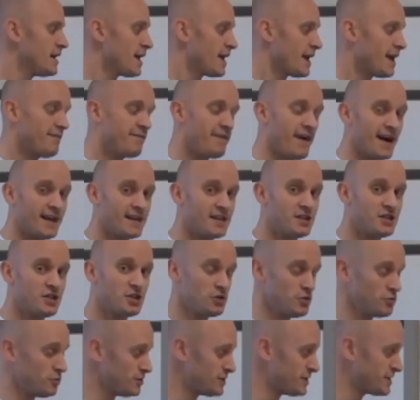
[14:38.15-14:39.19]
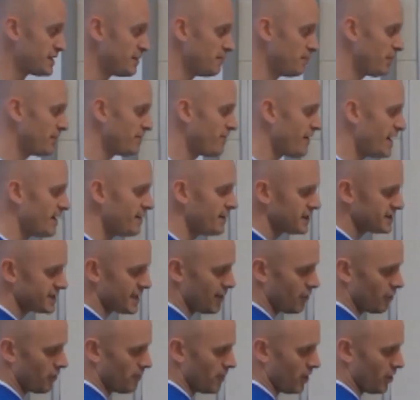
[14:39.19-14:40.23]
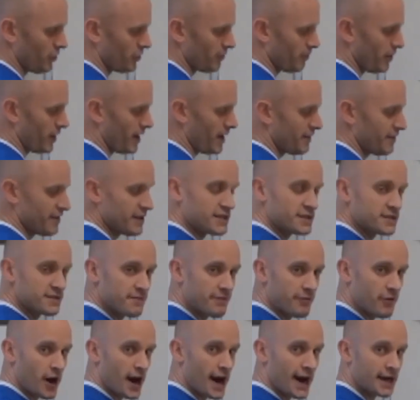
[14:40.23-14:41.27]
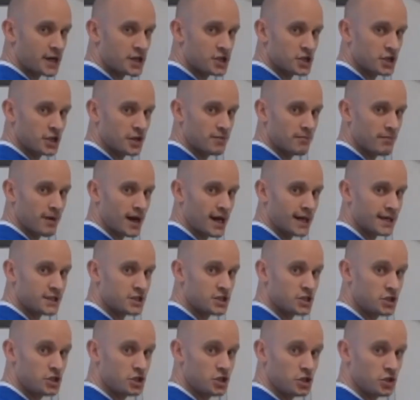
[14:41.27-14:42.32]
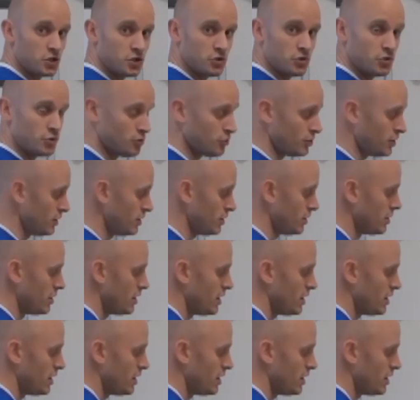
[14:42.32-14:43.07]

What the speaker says: If I do simplify this, I would multiply this fraction by 2